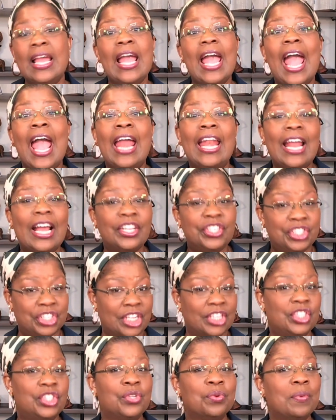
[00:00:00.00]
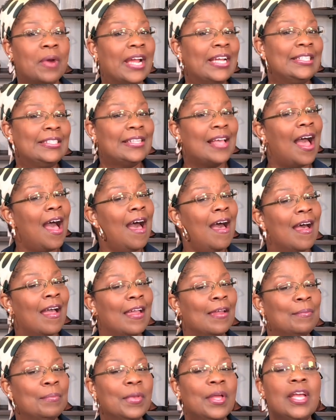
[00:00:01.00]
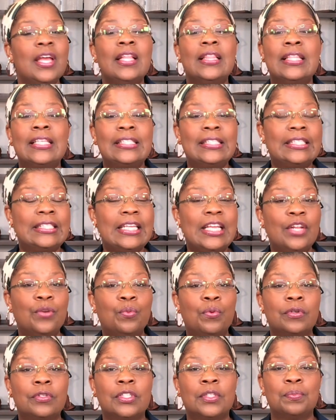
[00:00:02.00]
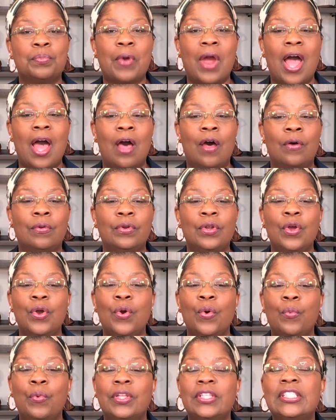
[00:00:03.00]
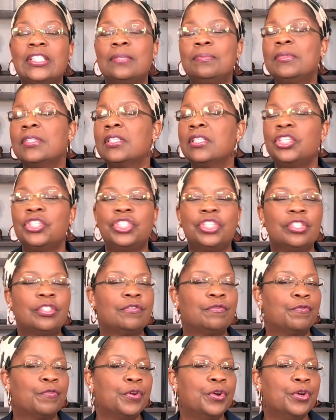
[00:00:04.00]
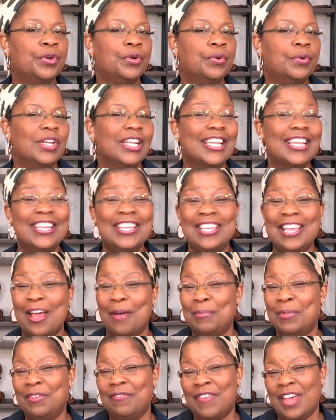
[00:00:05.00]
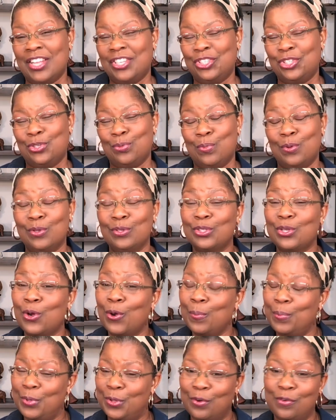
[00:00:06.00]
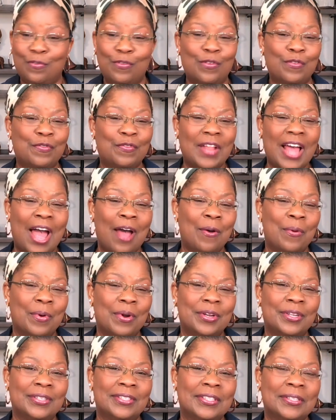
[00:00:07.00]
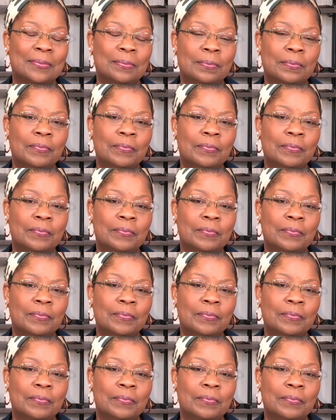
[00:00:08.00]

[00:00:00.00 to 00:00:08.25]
And at just the right time, the seed will sprout with some delicious fruit, yummy vegetables, or beautiful flowers.